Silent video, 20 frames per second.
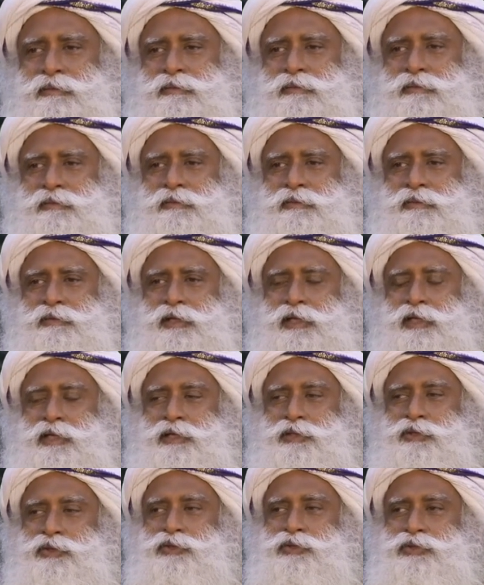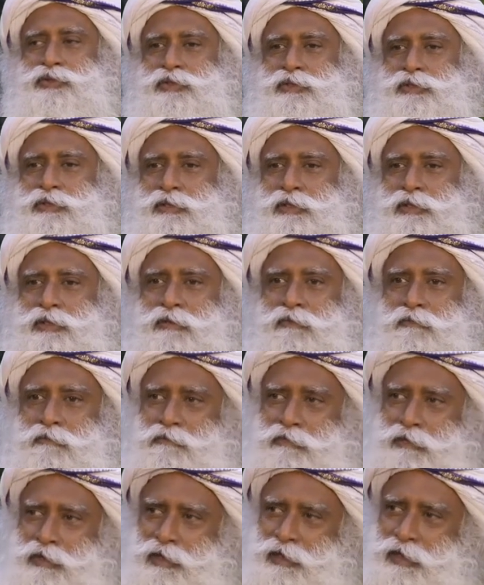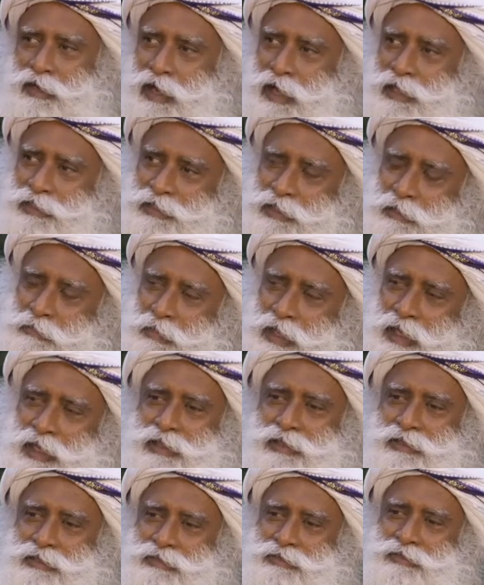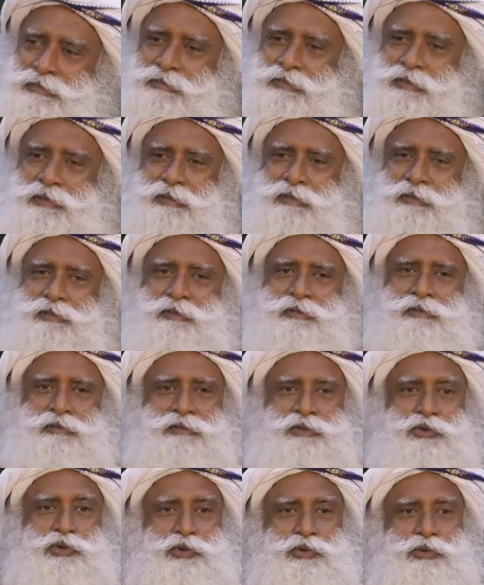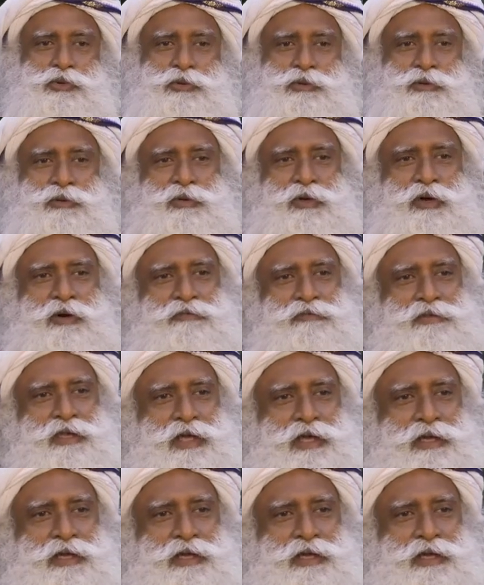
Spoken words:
They used fear as the main tool of their